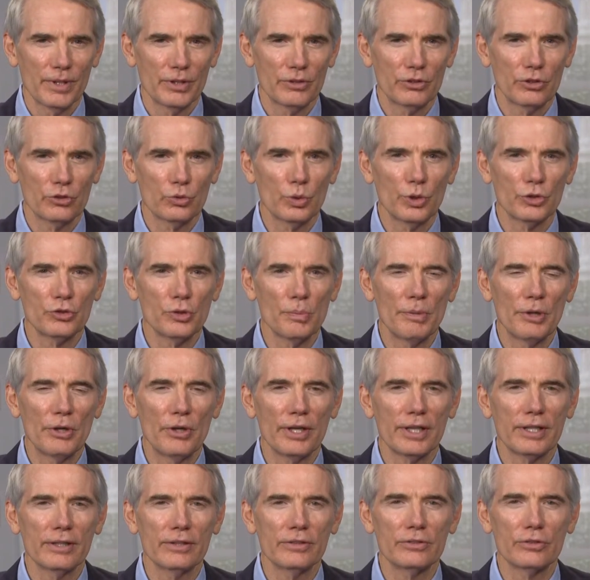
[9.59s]
to Swiss
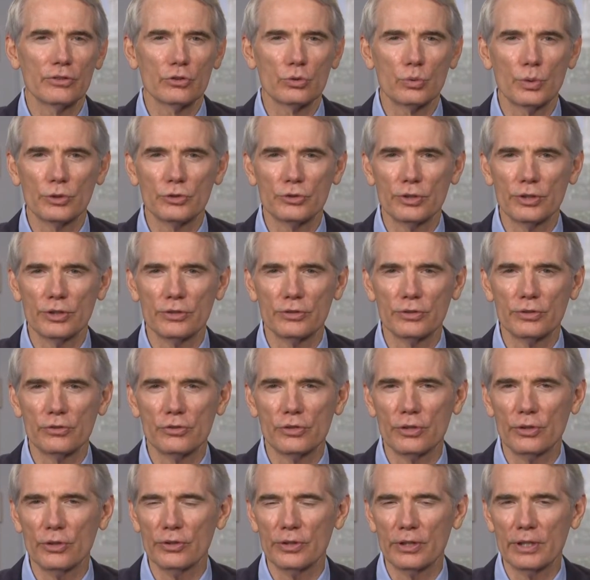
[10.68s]
Americans and Swiss citizens
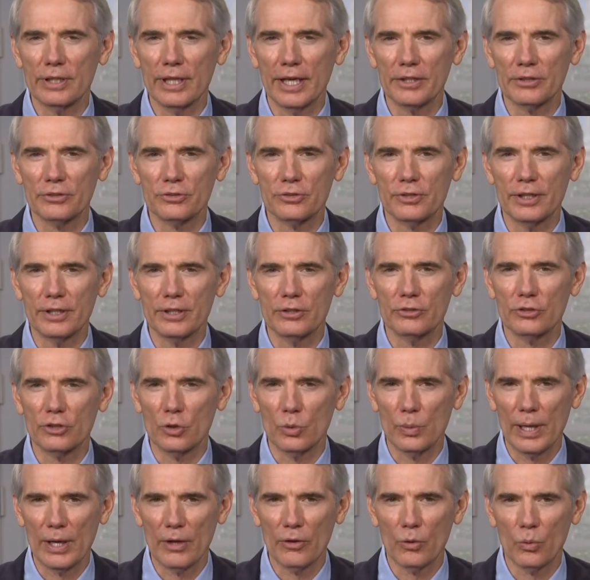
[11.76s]
here in the United States and
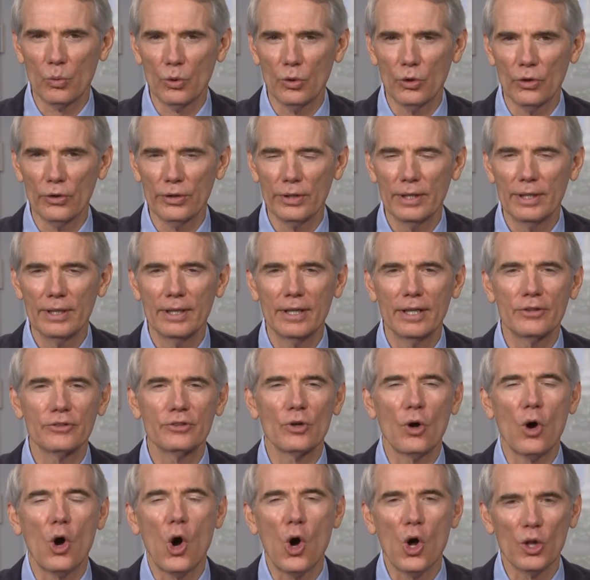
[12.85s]
around the world, and to
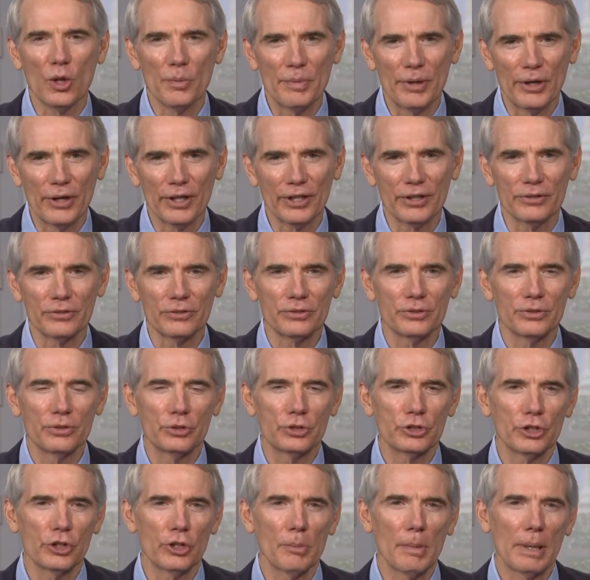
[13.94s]
all Americans who
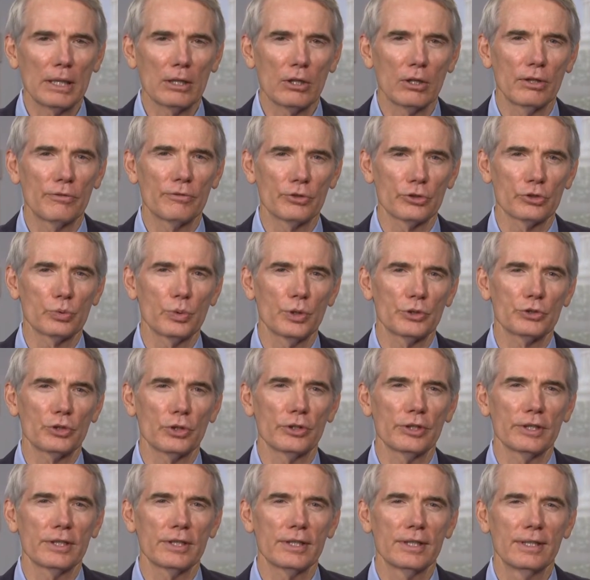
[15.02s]
share my love for
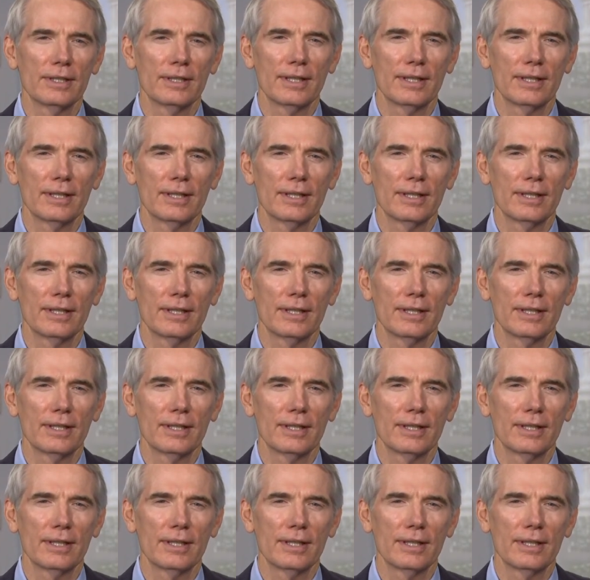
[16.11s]
Switzerland,